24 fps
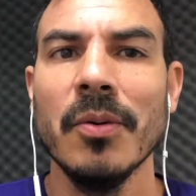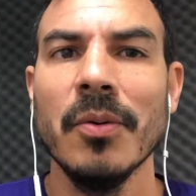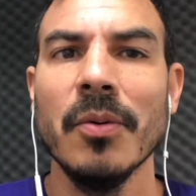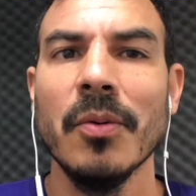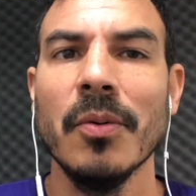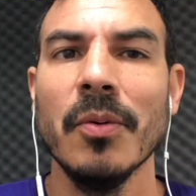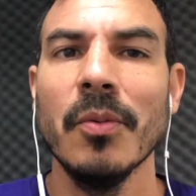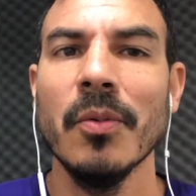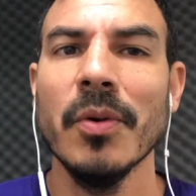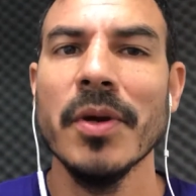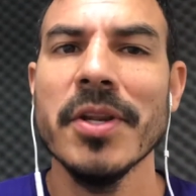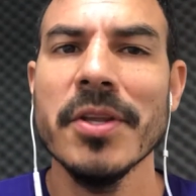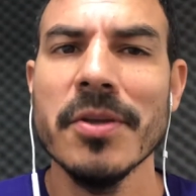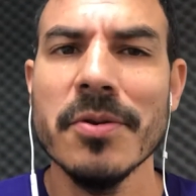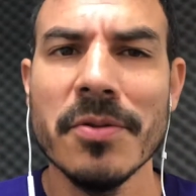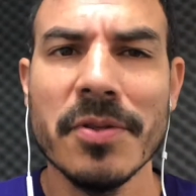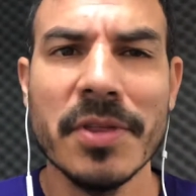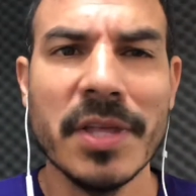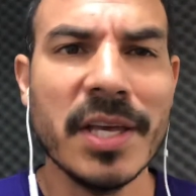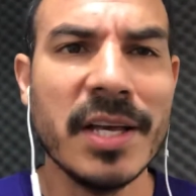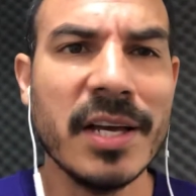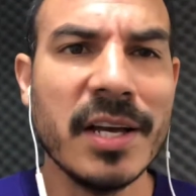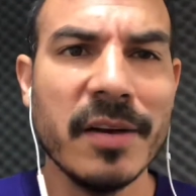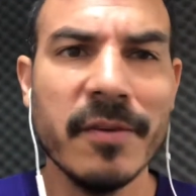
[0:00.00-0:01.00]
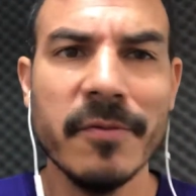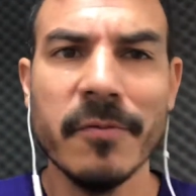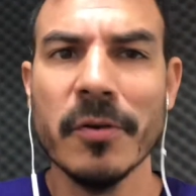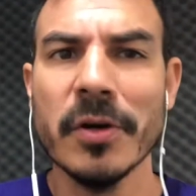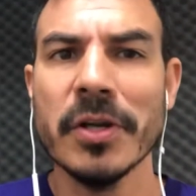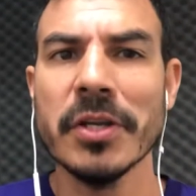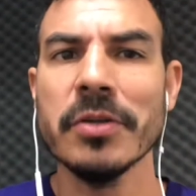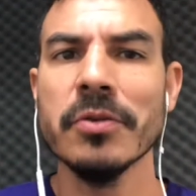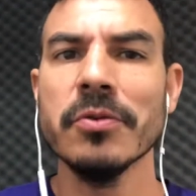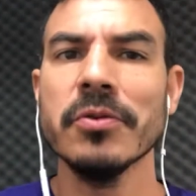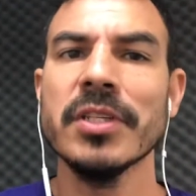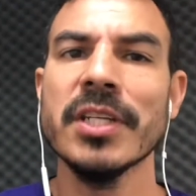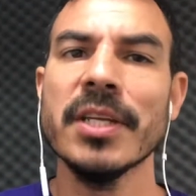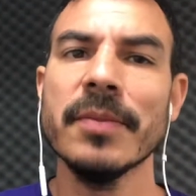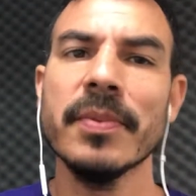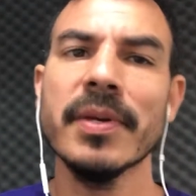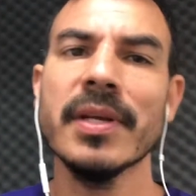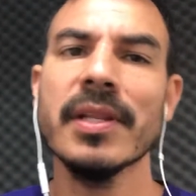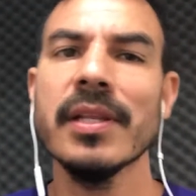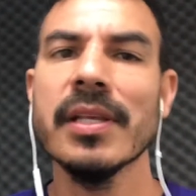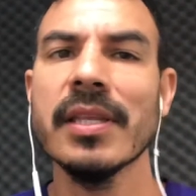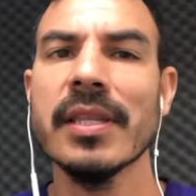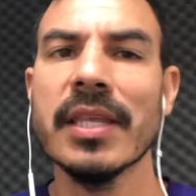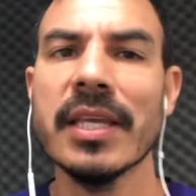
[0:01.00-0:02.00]
what do you think of when you
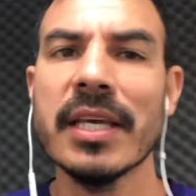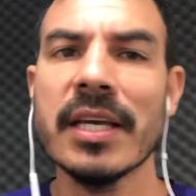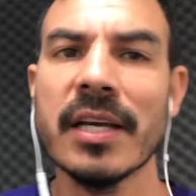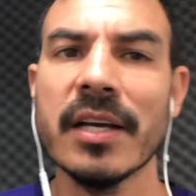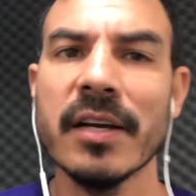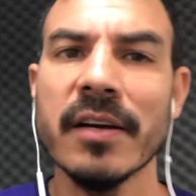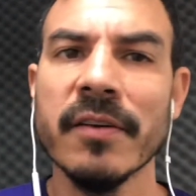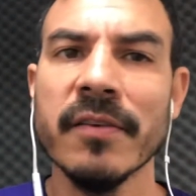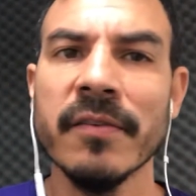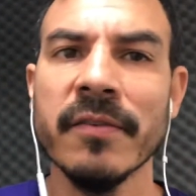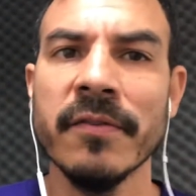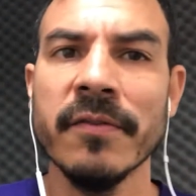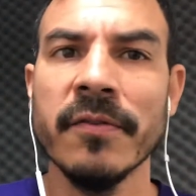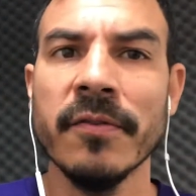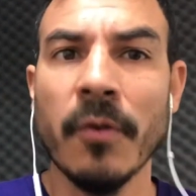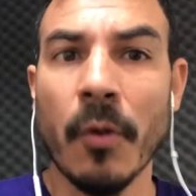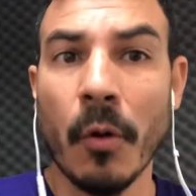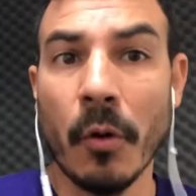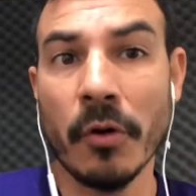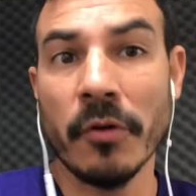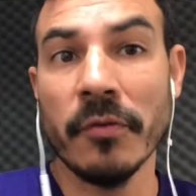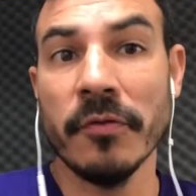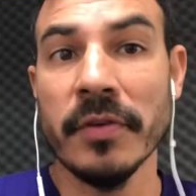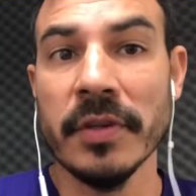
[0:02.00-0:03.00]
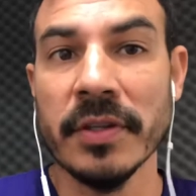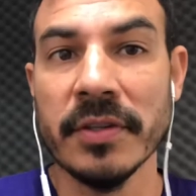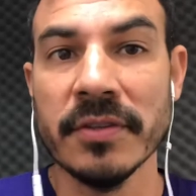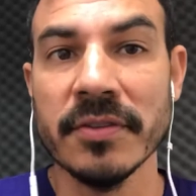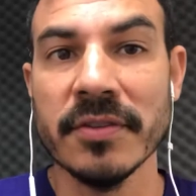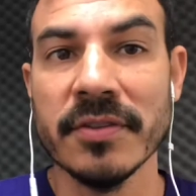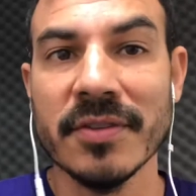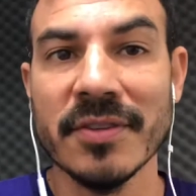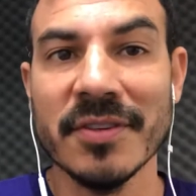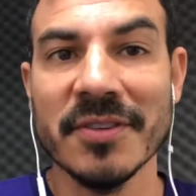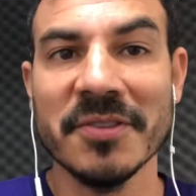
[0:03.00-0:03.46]
typically think of orphans?